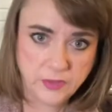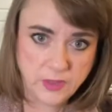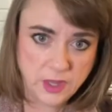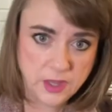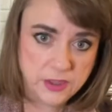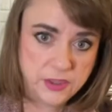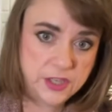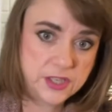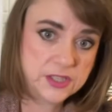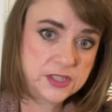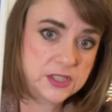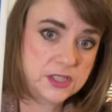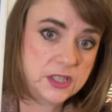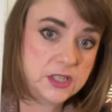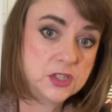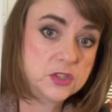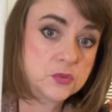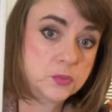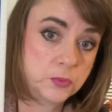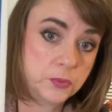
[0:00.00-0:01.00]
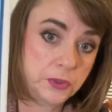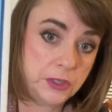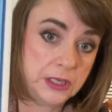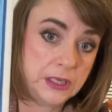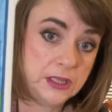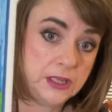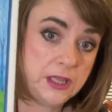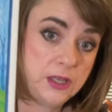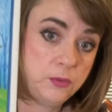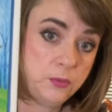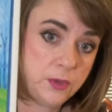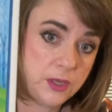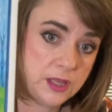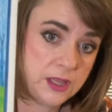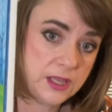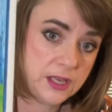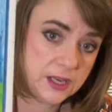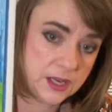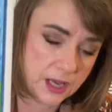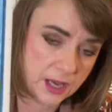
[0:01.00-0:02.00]
This is really,
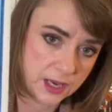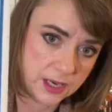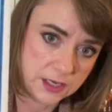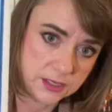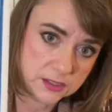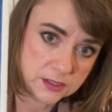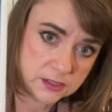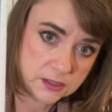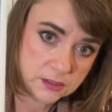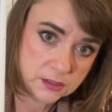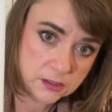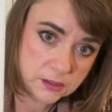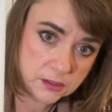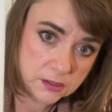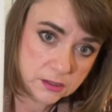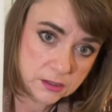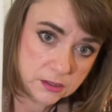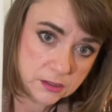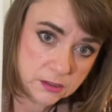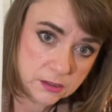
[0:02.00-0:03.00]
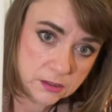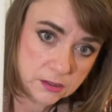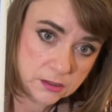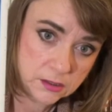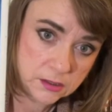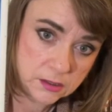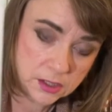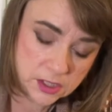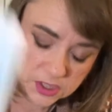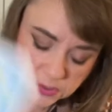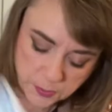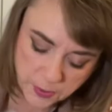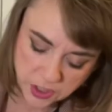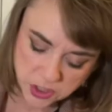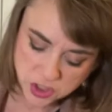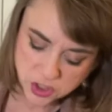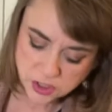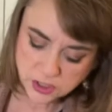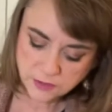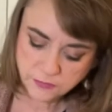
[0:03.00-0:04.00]
really nice,
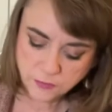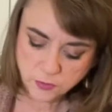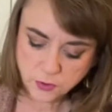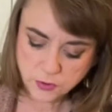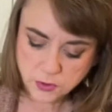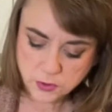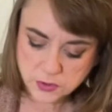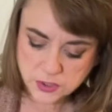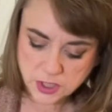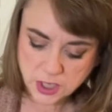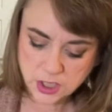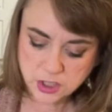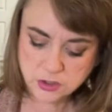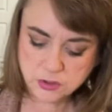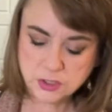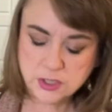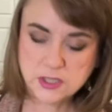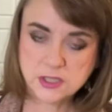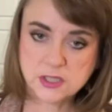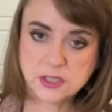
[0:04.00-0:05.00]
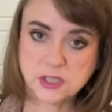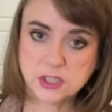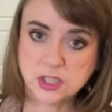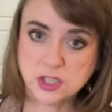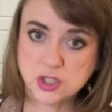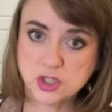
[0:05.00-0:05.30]
especially for those countries such as